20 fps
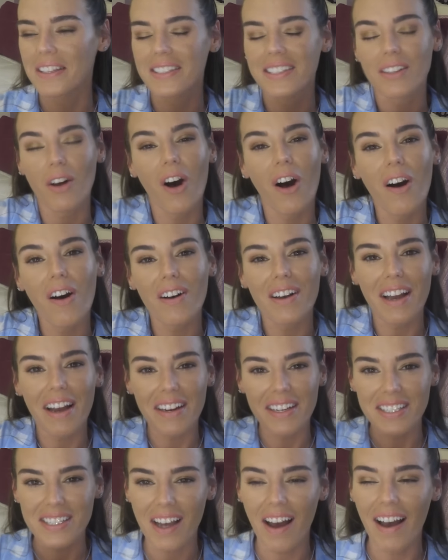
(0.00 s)
this all
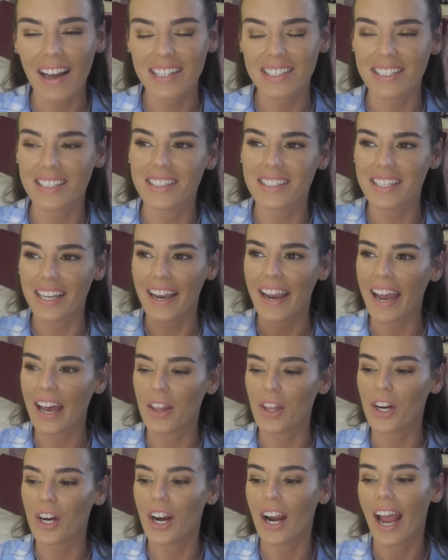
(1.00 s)
kind of ties in
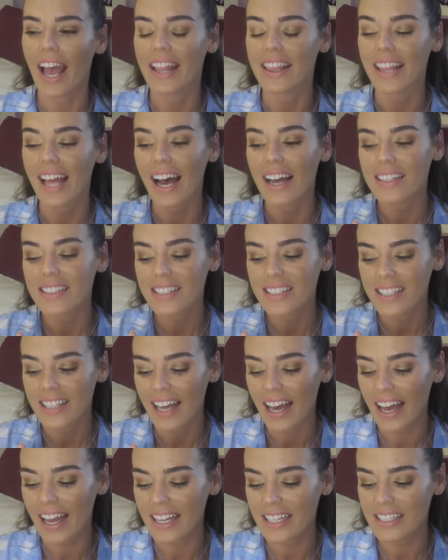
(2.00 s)
together, and that's
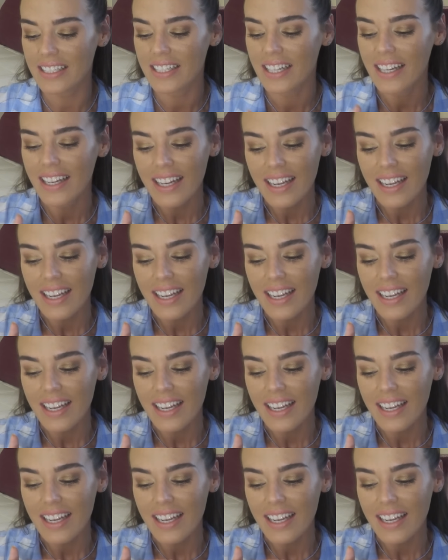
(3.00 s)
that